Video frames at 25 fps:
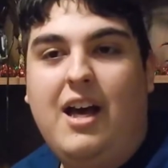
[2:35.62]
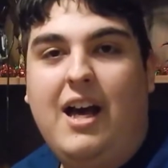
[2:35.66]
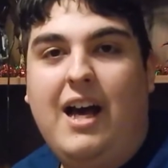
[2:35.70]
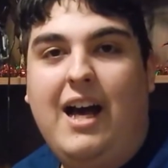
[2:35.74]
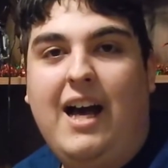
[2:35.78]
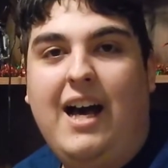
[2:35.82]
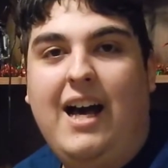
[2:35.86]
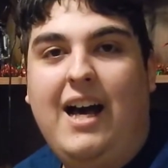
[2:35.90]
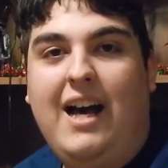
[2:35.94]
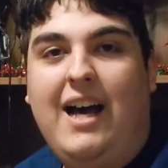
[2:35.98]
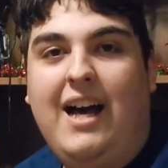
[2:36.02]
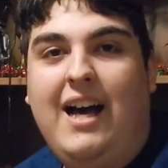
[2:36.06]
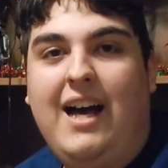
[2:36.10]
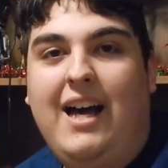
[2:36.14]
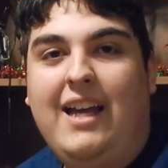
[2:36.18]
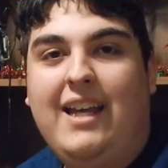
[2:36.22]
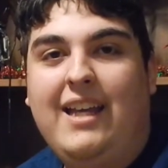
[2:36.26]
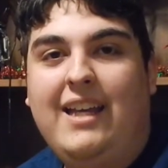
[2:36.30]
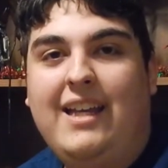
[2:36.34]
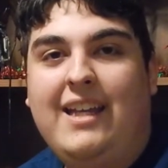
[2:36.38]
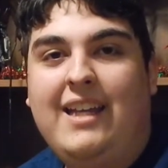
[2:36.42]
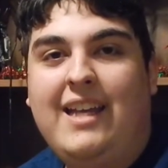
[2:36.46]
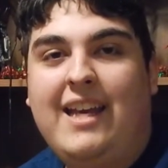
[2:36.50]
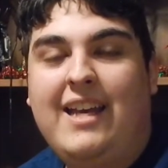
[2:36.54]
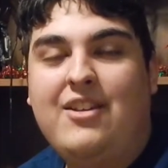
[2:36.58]

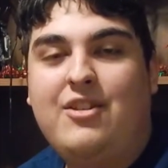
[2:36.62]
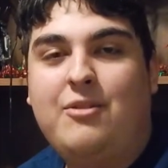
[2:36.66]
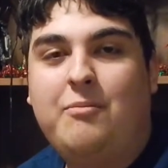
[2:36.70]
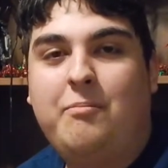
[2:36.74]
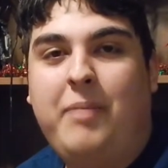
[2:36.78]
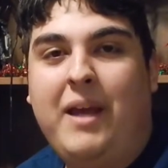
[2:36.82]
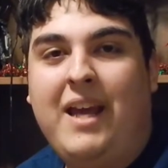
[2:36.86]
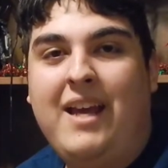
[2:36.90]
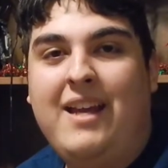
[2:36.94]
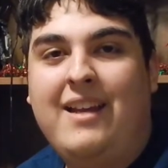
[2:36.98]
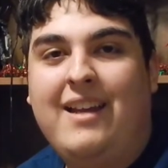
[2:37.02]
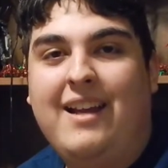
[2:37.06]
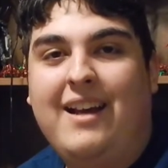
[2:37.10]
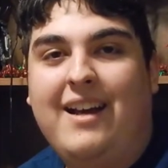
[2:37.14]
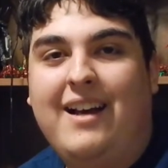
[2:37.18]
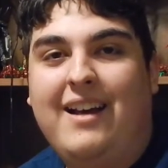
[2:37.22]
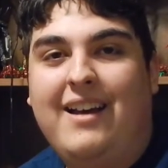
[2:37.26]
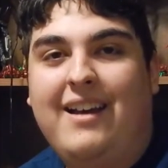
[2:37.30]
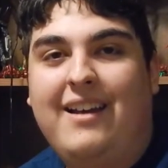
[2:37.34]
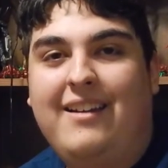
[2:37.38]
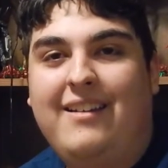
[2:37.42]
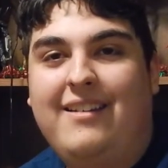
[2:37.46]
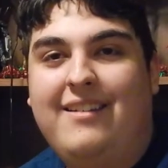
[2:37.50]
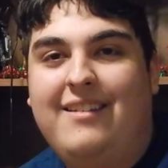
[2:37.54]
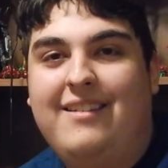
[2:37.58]
I guess
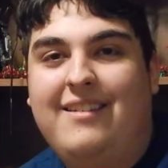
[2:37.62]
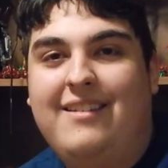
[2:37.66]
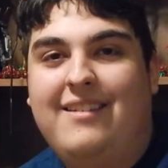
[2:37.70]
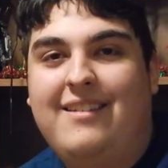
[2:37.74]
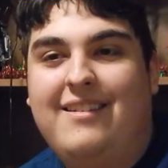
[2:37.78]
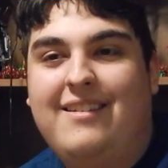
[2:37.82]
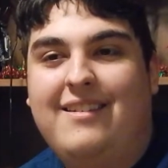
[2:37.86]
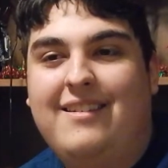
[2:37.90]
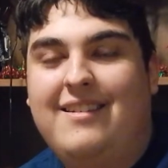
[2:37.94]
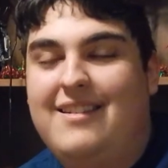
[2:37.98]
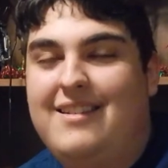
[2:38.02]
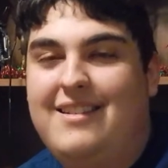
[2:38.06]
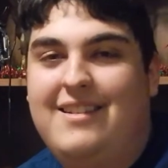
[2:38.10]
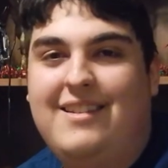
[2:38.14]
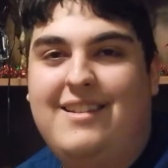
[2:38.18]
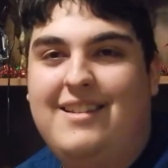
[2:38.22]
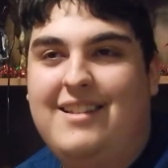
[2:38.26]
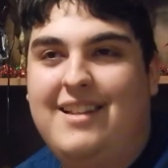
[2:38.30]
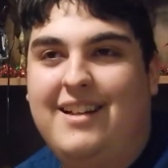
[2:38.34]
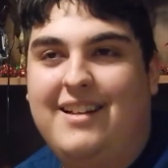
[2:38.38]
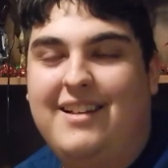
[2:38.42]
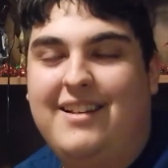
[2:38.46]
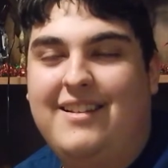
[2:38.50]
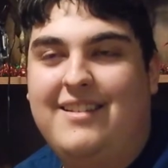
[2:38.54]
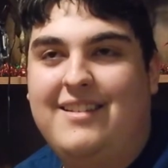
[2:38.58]
Bandai
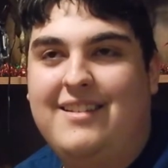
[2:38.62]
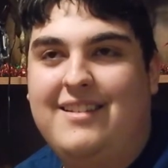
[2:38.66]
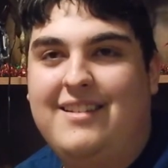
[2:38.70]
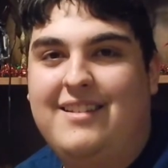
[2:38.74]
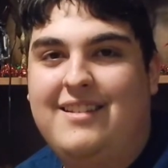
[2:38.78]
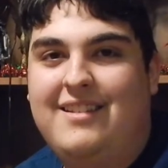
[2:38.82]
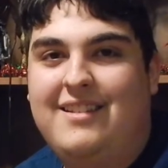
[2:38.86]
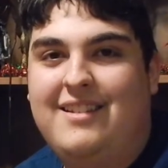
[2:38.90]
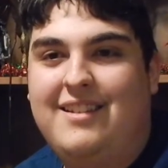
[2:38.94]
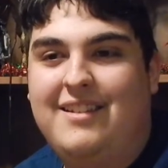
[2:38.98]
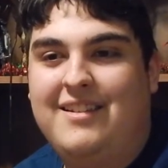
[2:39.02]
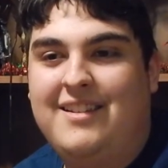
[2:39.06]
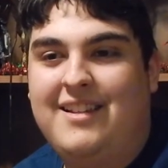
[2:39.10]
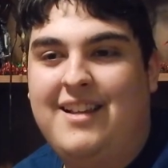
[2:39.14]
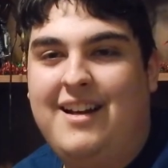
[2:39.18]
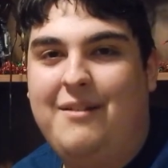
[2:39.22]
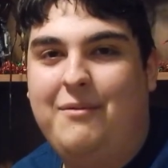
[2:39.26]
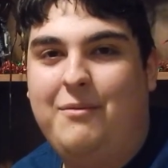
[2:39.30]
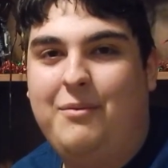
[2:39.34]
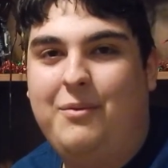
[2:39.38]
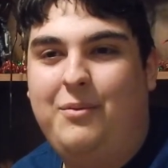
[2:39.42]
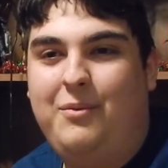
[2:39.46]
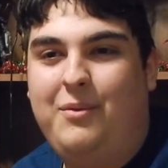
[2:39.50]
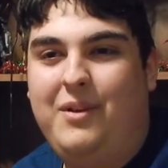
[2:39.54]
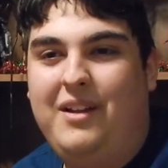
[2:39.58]
does does
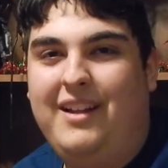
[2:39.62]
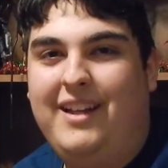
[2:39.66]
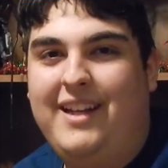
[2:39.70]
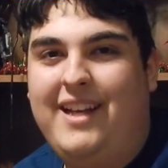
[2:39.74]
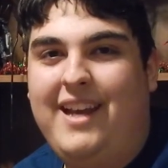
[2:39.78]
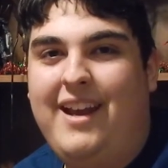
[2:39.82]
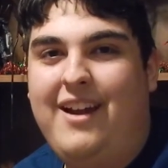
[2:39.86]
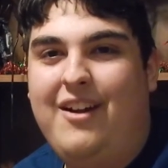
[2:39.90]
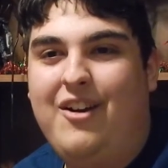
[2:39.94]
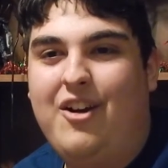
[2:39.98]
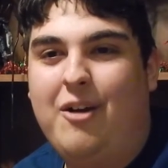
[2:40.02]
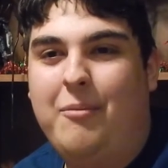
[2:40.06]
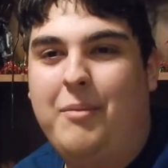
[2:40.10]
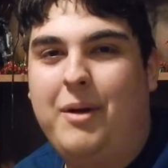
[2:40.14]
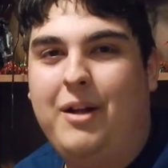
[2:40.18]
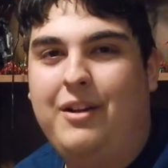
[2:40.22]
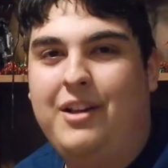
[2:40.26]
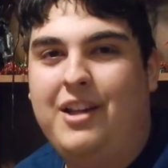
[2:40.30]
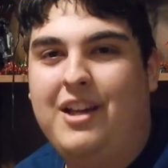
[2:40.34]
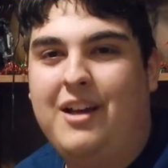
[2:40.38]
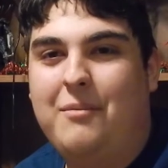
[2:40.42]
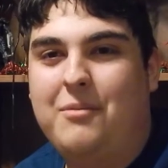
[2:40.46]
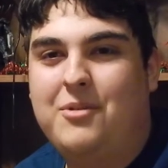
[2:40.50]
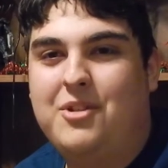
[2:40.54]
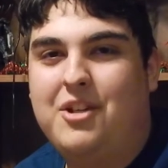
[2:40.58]
not really care about
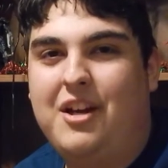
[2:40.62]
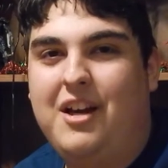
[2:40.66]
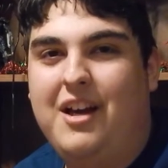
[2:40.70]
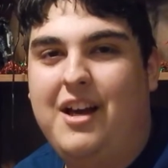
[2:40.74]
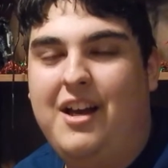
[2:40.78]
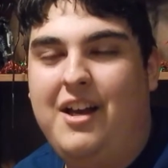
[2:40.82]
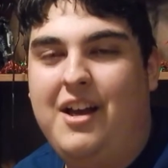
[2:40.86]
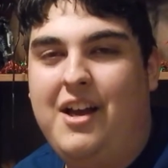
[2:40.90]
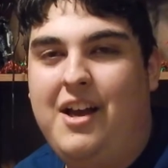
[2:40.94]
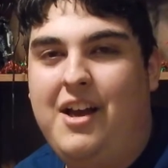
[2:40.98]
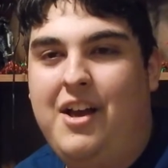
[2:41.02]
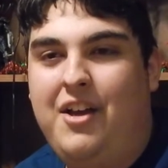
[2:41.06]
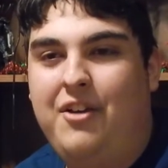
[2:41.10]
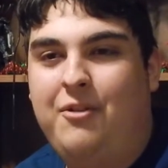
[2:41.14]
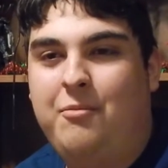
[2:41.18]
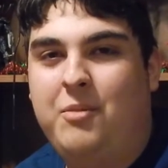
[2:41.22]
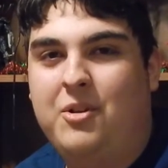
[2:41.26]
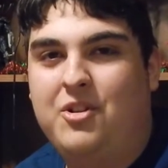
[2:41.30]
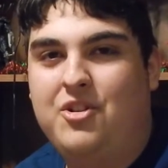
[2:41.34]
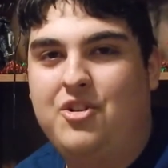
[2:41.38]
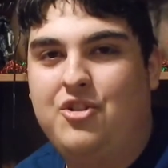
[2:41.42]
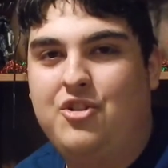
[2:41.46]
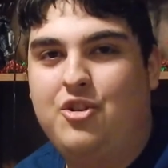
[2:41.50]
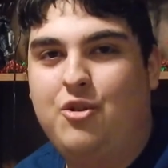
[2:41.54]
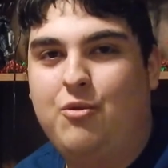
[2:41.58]
Yamcha as
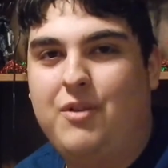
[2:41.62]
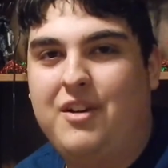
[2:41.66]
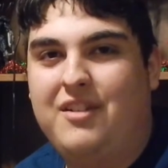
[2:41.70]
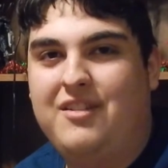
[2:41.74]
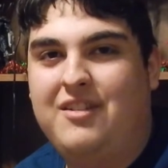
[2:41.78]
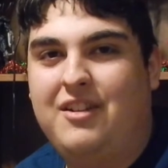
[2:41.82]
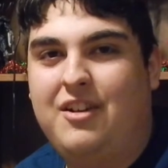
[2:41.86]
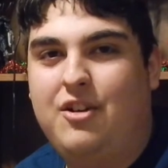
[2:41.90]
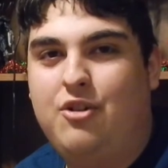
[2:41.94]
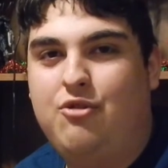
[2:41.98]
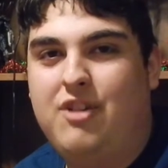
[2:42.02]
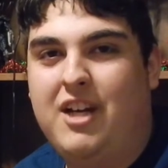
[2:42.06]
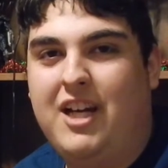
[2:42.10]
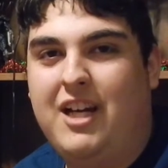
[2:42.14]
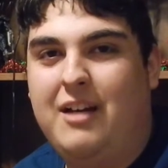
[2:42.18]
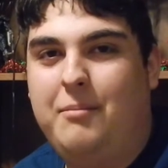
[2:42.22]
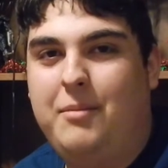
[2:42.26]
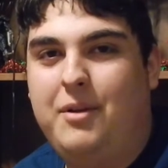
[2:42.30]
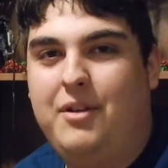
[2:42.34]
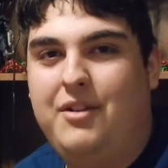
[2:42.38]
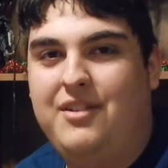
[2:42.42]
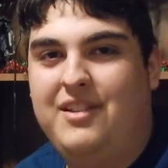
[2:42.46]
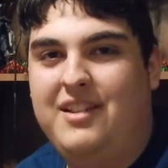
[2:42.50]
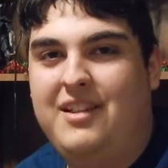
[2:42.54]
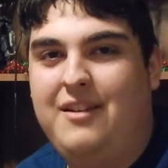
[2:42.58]
much as the rest of the Dragon
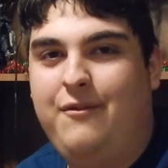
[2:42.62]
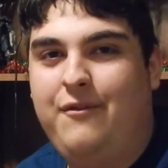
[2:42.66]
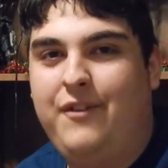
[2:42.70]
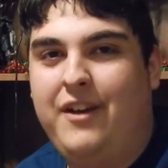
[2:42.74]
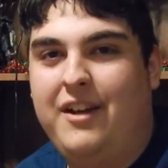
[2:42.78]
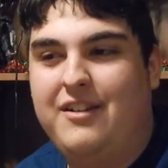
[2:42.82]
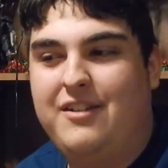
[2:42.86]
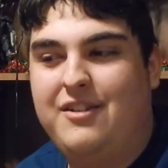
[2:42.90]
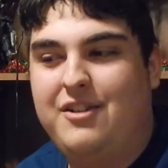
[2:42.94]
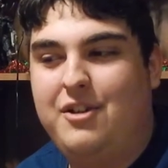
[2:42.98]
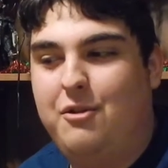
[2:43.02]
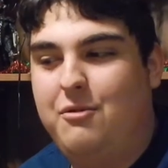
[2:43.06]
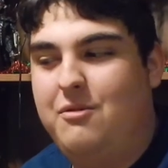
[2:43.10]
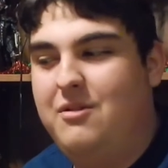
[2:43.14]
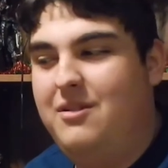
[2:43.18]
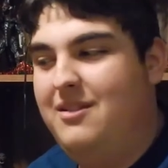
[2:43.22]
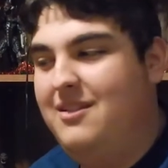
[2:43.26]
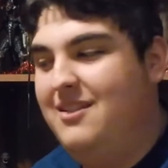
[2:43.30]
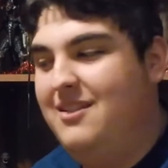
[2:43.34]
Ball Z fans do.